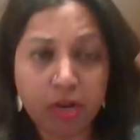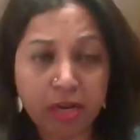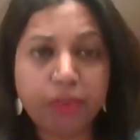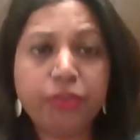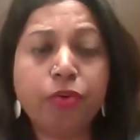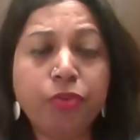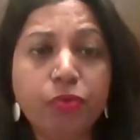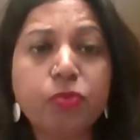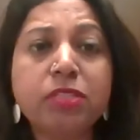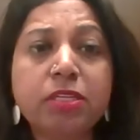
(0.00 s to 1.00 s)

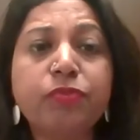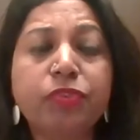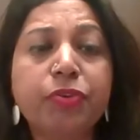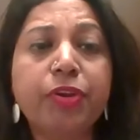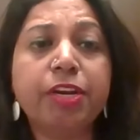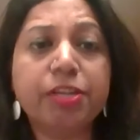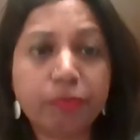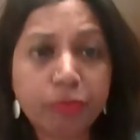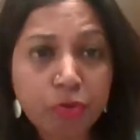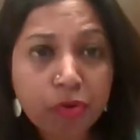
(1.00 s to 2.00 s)
use it during
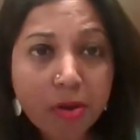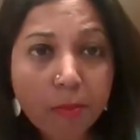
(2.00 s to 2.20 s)
interview,